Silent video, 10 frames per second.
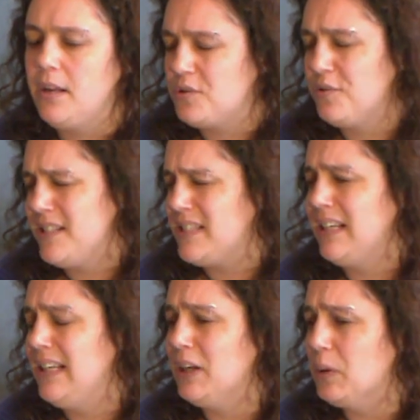
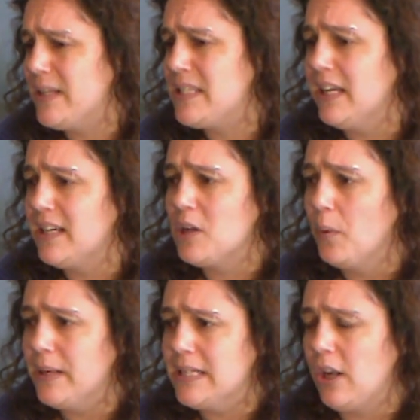intrinsically
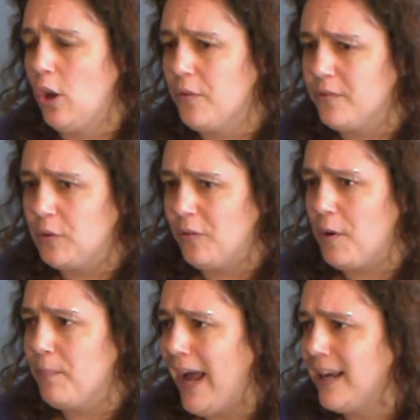linguistic. So we did a lot
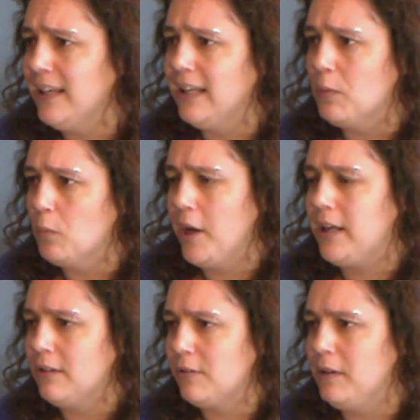of sort of unpacking
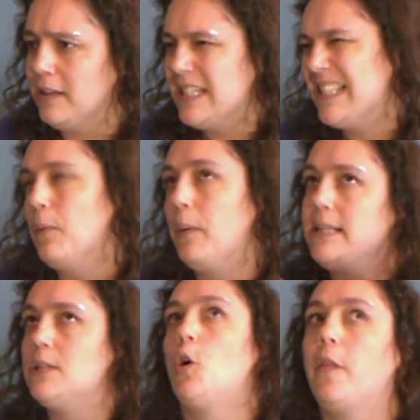and working through things,
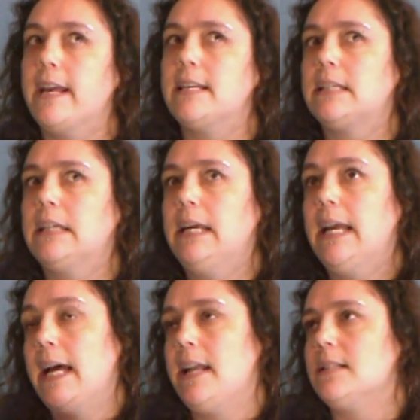saying, well, it's not
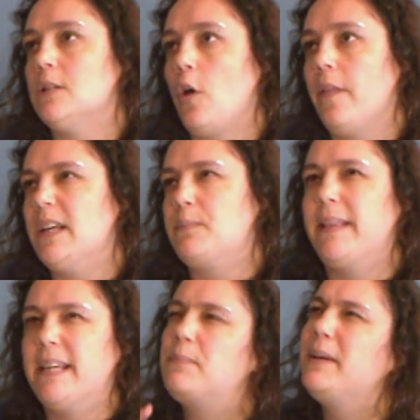this, and it's not
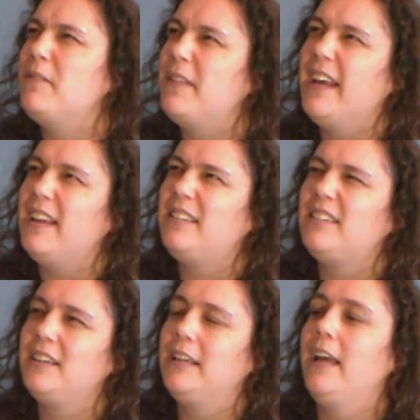this, but there's a bit of
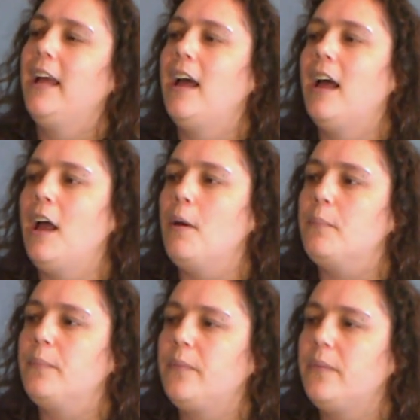this.
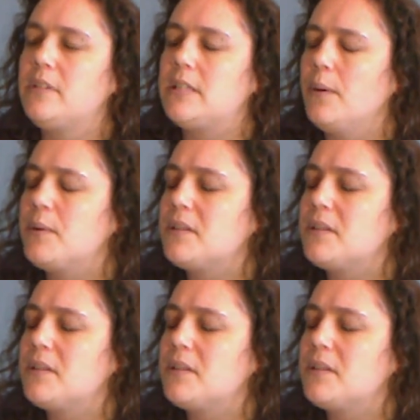So